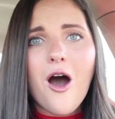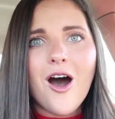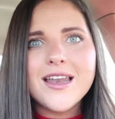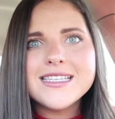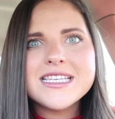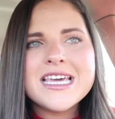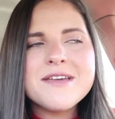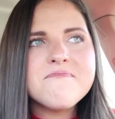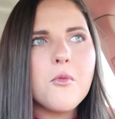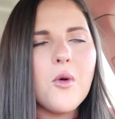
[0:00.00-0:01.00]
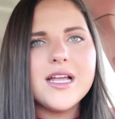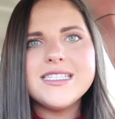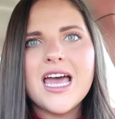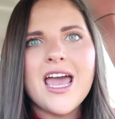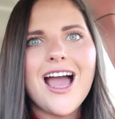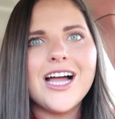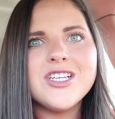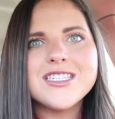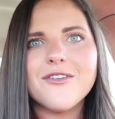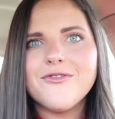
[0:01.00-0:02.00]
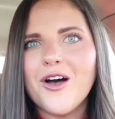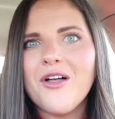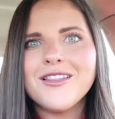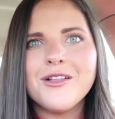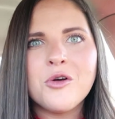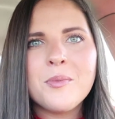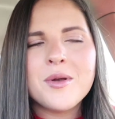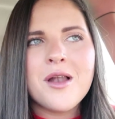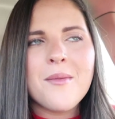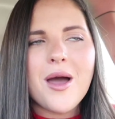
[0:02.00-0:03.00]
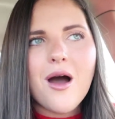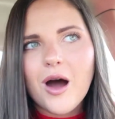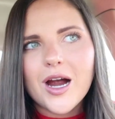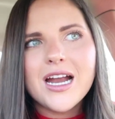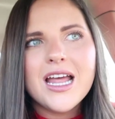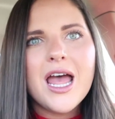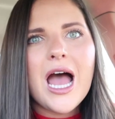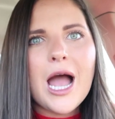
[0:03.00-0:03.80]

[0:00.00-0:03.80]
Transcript: Honestly, one day I just felt like the Lord put it on my heart.